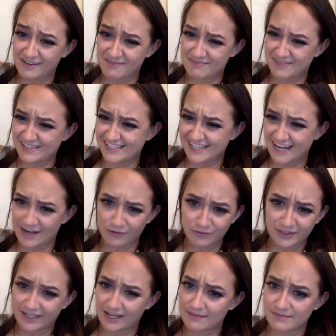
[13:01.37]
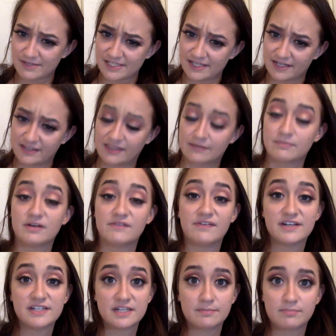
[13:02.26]
I missed, I don't think I missed anything, but if
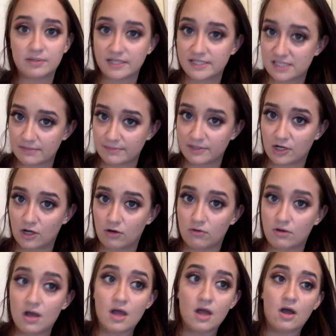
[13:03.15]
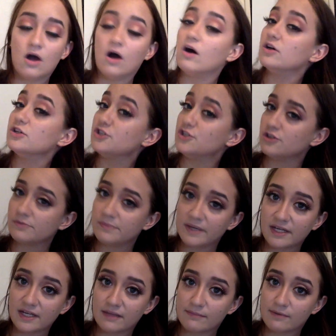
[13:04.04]
I did, please let me know. Shoot
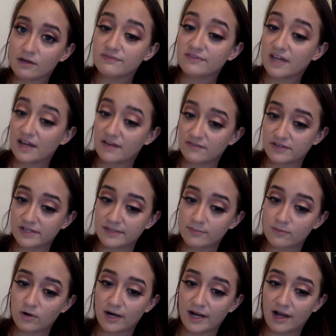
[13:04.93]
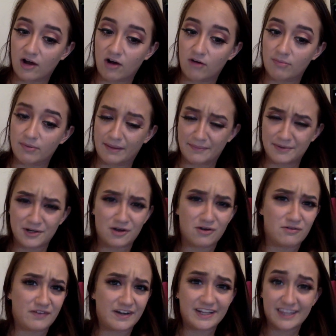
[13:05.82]
me an email if you ever need more help. Let me
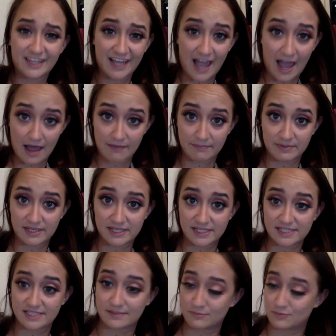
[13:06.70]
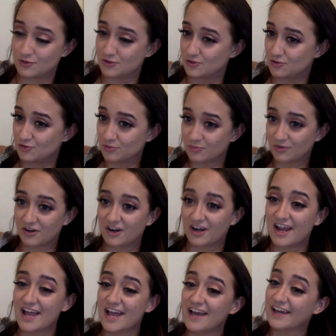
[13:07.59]
know if anything happens. I'm
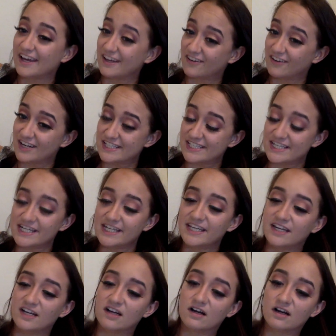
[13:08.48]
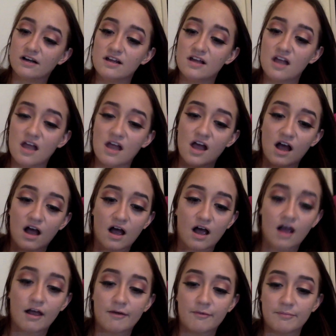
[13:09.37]
super interested to hear
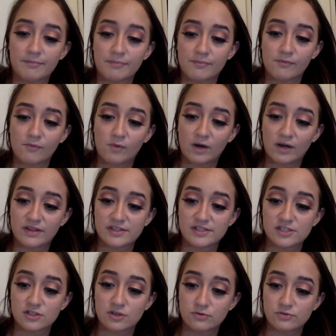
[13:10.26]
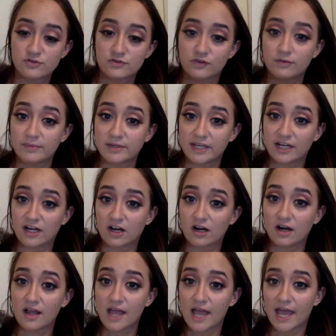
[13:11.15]
um, where this goes from
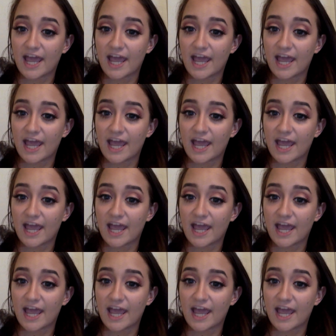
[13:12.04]
here.